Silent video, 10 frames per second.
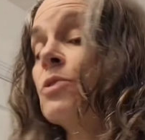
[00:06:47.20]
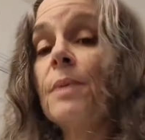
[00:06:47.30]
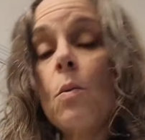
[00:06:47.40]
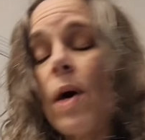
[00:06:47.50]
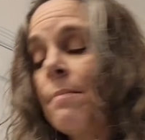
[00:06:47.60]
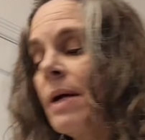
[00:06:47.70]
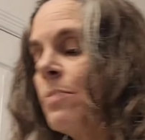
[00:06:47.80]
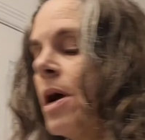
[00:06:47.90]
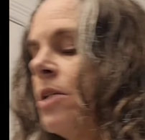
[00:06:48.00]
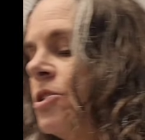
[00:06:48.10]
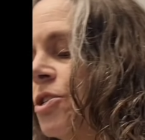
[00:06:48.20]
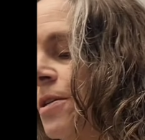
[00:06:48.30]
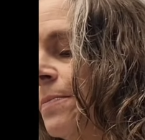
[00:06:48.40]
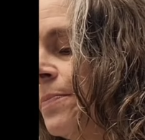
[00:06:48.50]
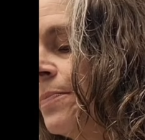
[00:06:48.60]
So I'm going to wet my
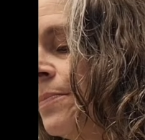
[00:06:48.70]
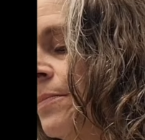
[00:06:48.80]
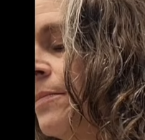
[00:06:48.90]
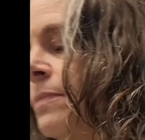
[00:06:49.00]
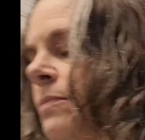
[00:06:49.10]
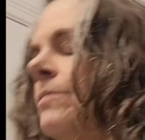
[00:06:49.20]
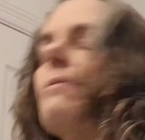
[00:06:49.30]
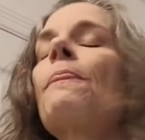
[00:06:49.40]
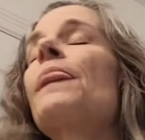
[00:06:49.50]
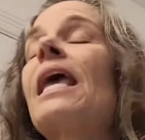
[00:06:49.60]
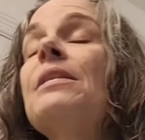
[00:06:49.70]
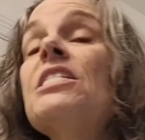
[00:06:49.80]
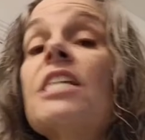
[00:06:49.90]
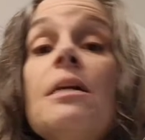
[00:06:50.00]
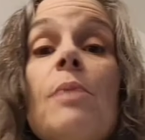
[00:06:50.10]
brush.
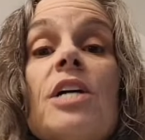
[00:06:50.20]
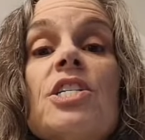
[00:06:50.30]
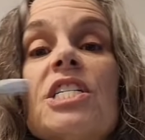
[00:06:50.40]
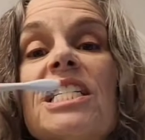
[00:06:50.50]
I'm just going to